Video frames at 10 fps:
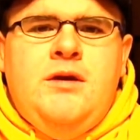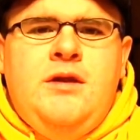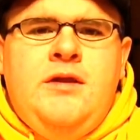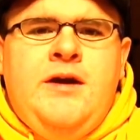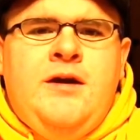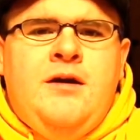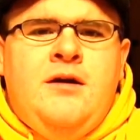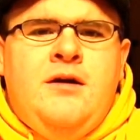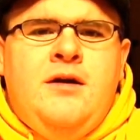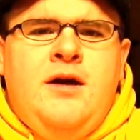
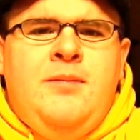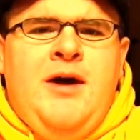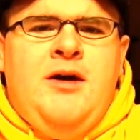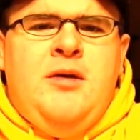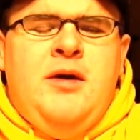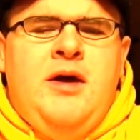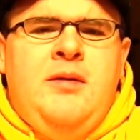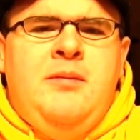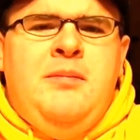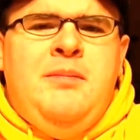they're about
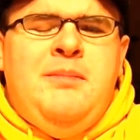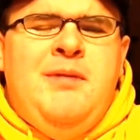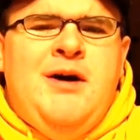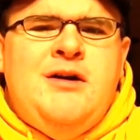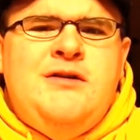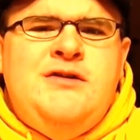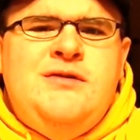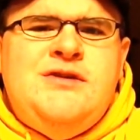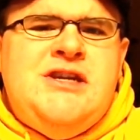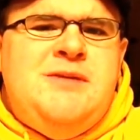a buck or
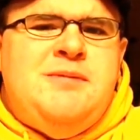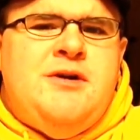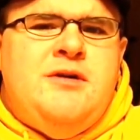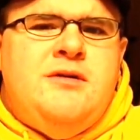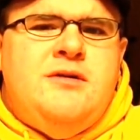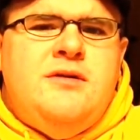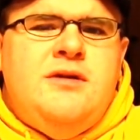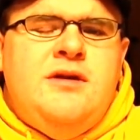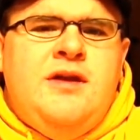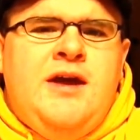2 cheaper
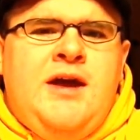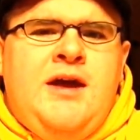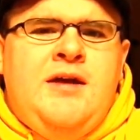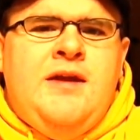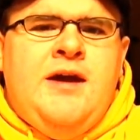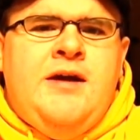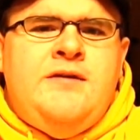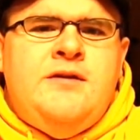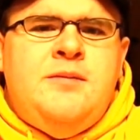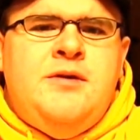than the
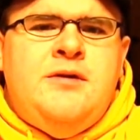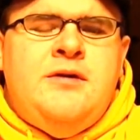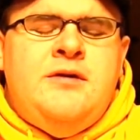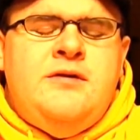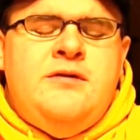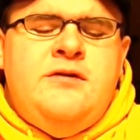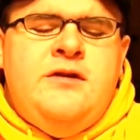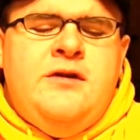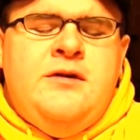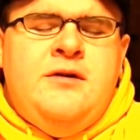IsoPures. And
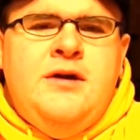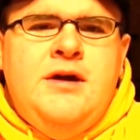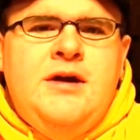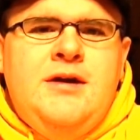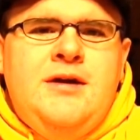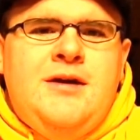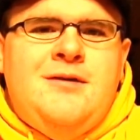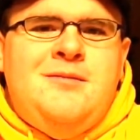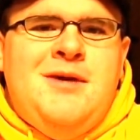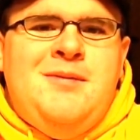so,
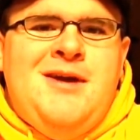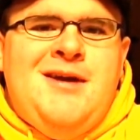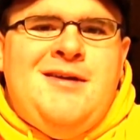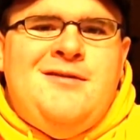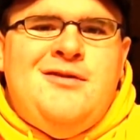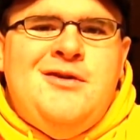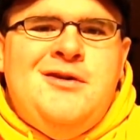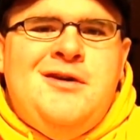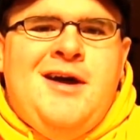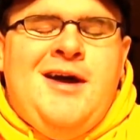me being the
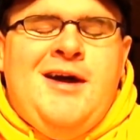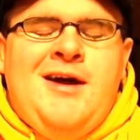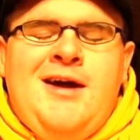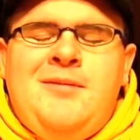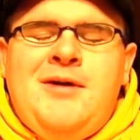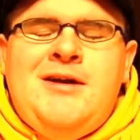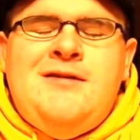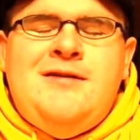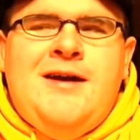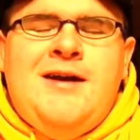frugal guy I am, I
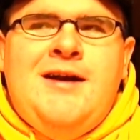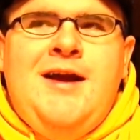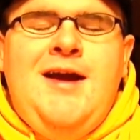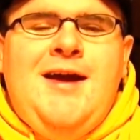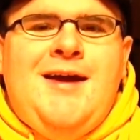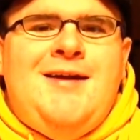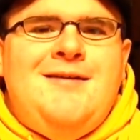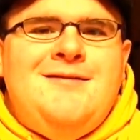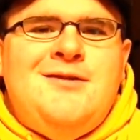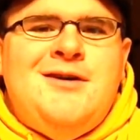decided, hey,
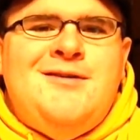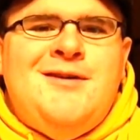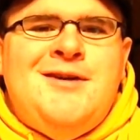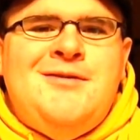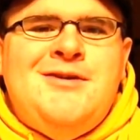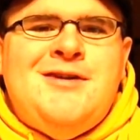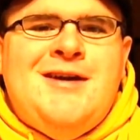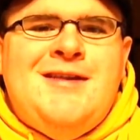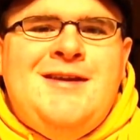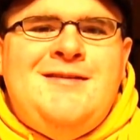why don't we
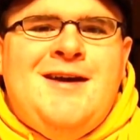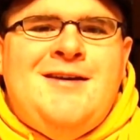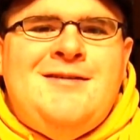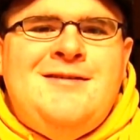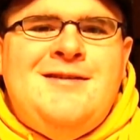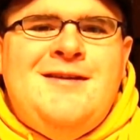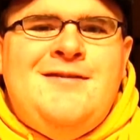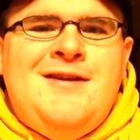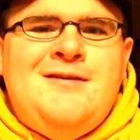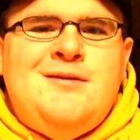try these out and see if
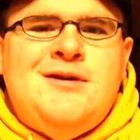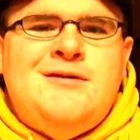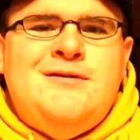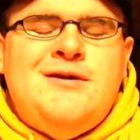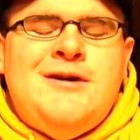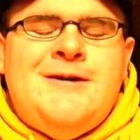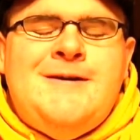these work for you?